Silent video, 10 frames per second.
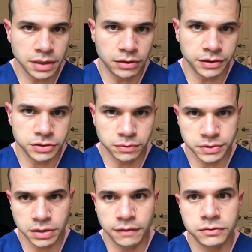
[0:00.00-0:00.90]
and also
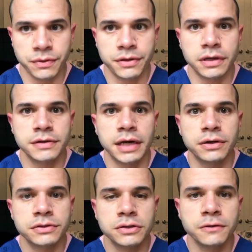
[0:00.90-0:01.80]
resolves within a day
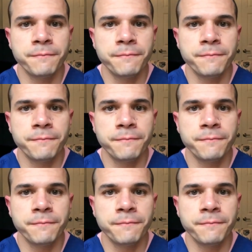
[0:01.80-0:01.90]
or 2.